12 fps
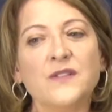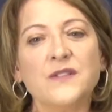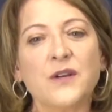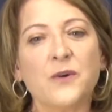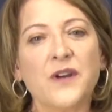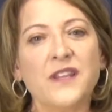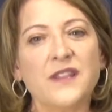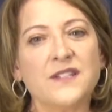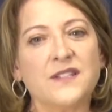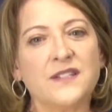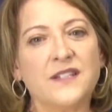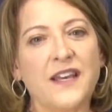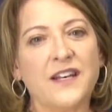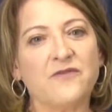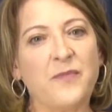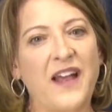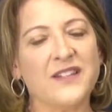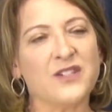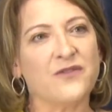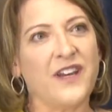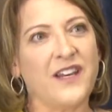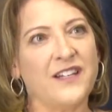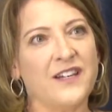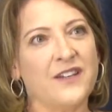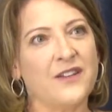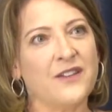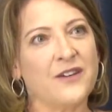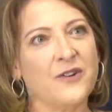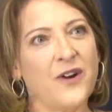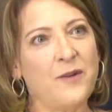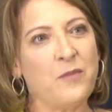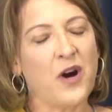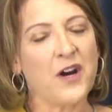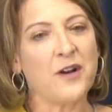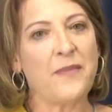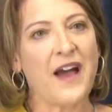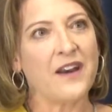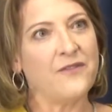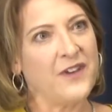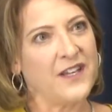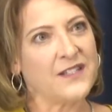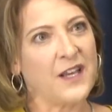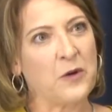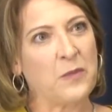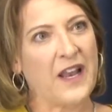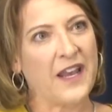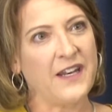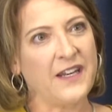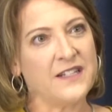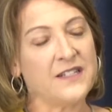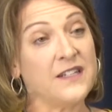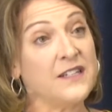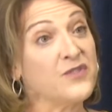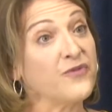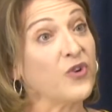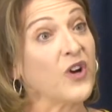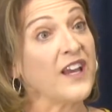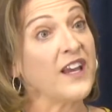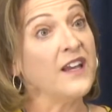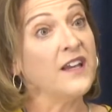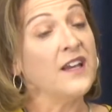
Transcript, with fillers: So, in the state of Pennsylvania, the great part about advanced care planning is it is free.